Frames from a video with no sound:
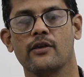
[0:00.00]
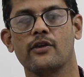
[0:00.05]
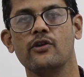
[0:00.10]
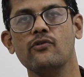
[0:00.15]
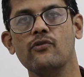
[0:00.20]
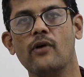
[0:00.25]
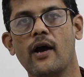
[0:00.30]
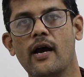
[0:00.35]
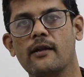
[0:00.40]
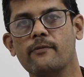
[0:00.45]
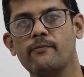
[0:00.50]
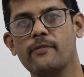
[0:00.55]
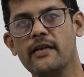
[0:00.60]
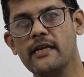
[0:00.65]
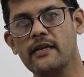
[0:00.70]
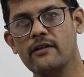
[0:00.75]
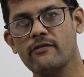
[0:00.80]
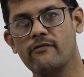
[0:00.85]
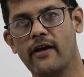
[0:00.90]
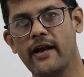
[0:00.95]
You are
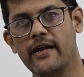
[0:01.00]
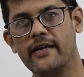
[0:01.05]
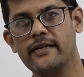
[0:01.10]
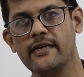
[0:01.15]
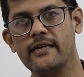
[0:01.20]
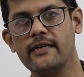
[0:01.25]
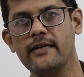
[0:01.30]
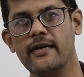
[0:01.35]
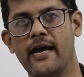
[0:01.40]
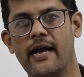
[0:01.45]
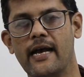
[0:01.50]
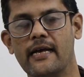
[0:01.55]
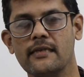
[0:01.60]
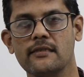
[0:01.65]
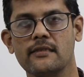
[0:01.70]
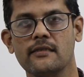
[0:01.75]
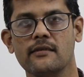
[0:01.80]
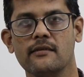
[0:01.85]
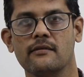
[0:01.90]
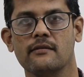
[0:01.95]
being invited
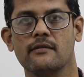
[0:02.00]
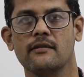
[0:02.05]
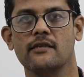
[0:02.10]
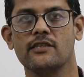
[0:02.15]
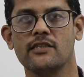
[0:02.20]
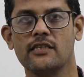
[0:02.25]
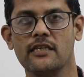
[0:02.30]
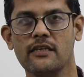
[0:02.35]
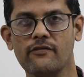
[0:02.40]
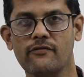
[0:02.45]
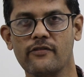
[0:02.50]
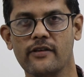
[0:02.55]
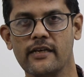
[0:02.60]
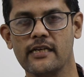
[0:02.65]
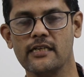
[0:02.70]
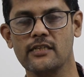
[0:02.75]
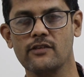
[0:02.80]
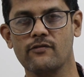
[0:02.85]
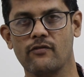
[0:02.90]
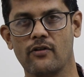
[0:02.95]
as the chief
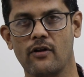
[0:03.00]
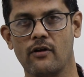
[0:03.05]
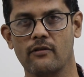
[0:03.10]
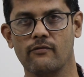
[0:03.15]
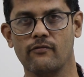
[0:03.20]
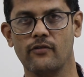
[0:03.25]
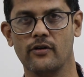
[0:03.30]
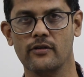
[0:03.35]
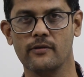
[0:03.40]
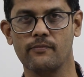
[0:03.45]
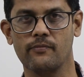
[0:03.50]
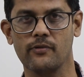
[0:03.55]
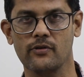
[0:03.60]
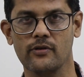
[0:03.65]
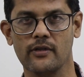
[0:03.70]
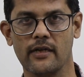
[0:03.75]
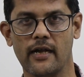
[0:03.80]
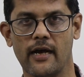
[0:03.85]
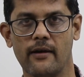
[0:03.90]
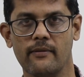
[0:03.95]
guest for the
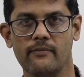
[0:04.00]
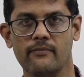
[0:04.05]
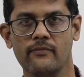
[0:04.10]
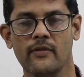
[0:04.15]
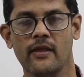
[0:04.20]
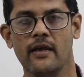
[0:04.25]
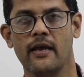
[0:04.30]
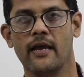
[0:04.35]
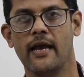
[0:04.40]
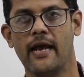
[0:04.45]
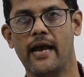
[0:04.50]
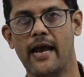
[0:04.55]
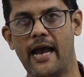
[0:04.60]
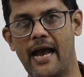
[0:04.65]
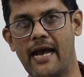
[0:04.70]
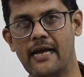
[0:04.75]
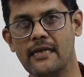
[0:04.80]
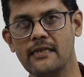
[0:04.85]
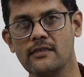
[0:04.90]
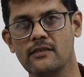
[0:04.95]
program,
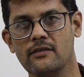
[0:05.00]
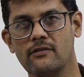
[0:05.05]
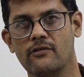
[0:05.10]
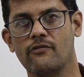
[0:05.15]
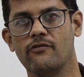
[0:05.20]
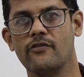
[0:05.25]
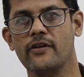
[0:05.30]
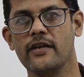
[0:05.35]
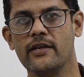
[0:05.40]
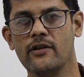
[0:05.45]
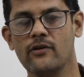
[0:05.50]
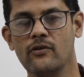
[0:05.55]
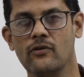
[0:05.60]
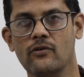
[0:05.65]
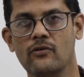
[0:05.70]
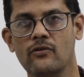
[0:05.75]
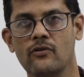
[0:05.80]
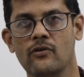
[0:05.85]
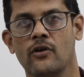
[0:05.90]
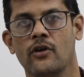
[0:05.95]
as we
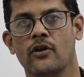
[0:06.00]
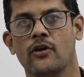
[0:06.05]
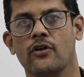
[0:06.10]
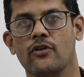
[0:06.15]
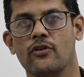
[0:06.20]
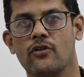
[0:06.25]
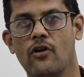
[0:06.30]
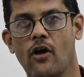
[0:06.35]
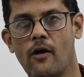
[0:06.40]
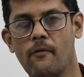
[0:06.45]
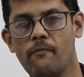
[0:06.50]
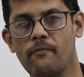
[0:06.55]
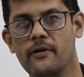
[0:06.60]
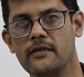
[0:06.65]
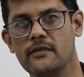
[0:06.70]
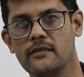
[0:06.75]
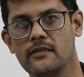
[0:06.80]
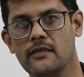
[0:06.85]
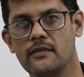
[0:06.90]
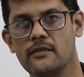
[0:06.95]
know your
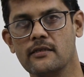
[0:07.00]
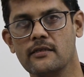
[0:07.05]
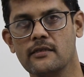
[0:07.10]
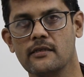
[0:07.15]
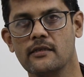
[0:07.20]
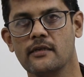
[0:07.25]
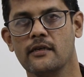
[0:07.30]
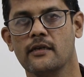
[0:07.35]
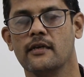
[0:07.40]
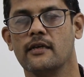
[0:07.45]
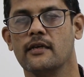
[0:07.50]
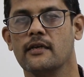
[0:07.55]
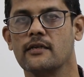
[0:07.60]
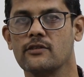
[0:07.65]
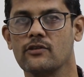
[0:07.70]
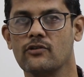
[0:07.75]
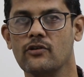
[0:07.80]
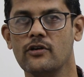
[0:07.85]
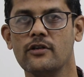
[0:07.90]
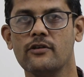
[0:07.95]
presence
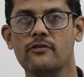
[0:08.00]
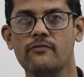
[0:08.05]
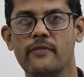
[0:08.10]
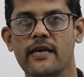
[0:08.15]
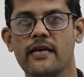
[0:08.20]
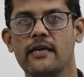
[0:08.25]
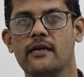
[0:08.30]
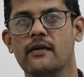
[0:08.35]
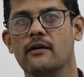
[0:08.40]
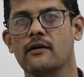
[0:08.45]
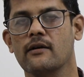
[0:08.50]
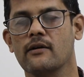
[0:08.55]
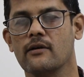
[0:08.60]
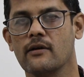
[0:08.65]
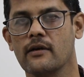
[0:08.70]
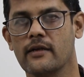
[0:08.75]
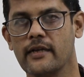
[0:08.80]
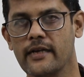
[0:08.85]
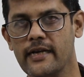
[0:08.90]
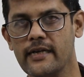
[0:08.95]
is going to make a
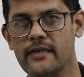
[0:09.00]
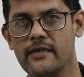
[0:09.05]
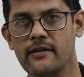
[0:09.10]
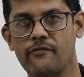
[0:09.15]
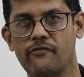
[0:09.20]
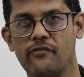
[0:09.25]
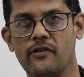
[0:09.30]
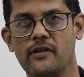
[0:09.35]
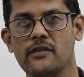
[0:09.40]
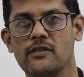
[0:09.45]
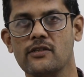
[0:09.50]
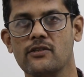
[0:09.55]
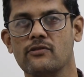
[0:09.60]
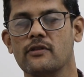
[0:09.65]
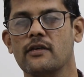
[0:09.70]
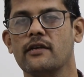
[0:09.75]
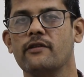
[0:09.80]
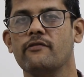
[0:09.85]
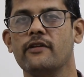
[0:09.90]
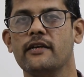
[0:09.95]
great difference to
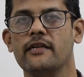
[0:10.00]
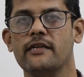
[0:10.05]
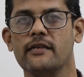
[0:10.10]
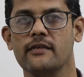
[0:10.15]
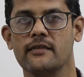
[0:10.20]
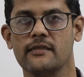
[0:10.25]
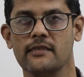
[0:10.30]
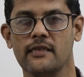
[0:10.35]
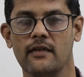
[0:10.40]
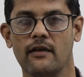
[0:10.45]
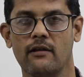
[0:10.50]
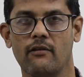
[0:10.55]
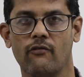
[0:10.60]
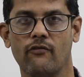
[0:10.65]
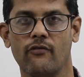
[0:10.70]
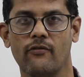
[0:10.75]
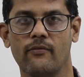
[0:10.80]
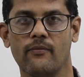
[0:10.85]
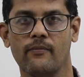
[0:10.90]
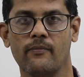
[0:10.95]
the event
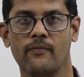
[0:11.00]
itself.